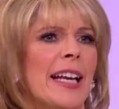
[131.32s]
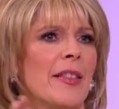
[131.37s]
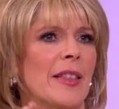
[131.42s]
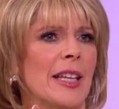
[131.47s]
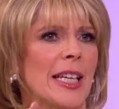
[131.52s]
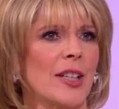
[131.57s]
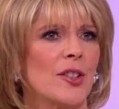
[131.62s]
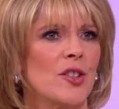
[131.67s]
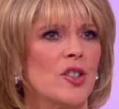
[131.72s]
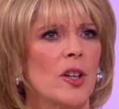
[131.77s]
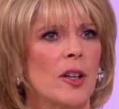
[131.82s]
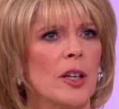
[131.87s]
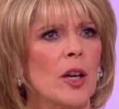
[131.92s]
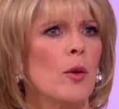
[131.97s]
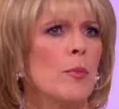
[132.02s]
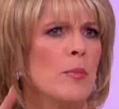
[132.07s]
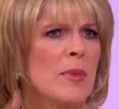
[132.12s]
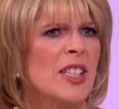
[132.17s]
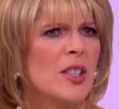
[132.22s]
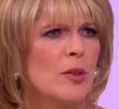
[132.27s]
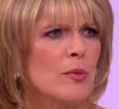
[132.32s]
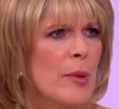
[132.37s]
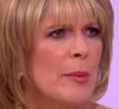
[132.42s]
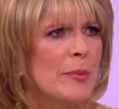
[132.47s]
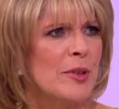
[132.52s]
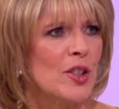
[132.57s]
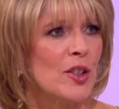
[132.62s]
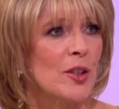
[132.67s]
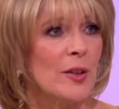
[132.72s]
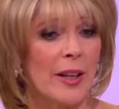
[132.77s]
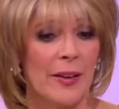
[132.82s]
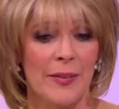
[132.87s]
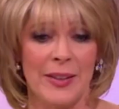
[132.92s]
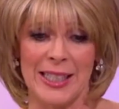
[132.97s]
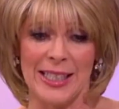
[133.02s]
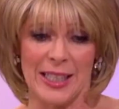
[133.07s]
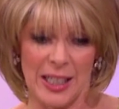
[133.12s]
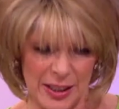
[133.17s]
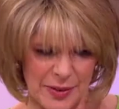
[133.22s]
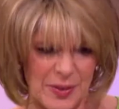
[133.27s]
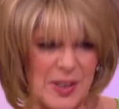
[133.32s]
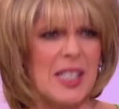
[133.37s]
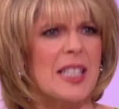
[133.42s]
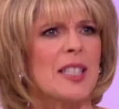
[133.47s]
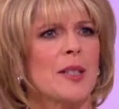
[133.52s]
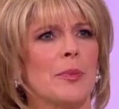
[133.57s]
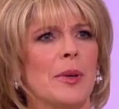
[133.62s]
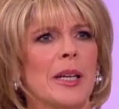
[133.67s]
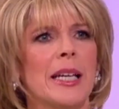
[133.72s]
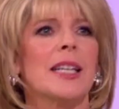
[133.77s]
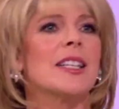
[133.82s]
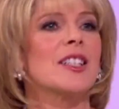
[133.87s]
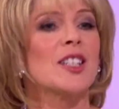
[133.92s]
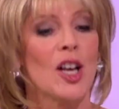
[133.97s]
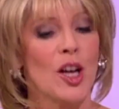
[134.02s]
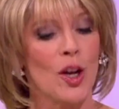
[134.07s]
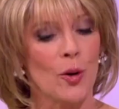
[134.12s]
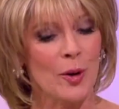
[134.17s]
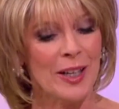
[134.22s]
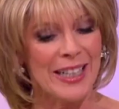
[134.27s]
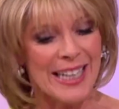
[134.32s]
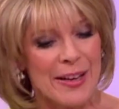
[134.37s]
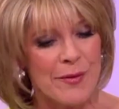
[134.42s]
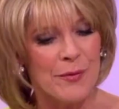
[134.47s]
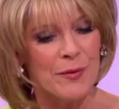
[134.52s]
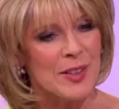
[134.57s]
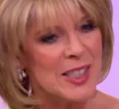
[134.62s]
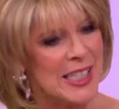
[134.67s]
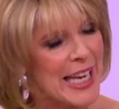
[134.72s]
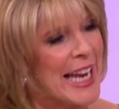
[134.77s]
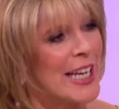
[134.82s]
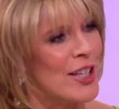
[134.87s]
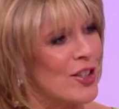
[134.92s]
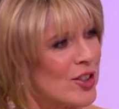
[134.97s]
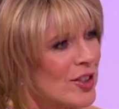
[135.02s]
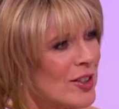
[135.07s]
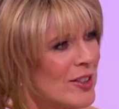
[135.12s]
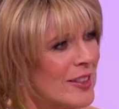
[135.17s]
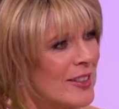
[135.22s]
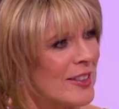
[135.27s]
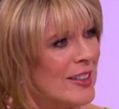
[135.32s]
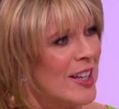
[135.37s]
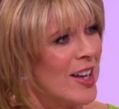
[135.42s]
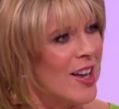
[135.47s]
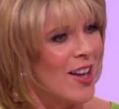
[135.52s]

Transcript: things, you know, I go, I must yeah. Mm. remember to do that. And then it kind of disappears. Where an invitation,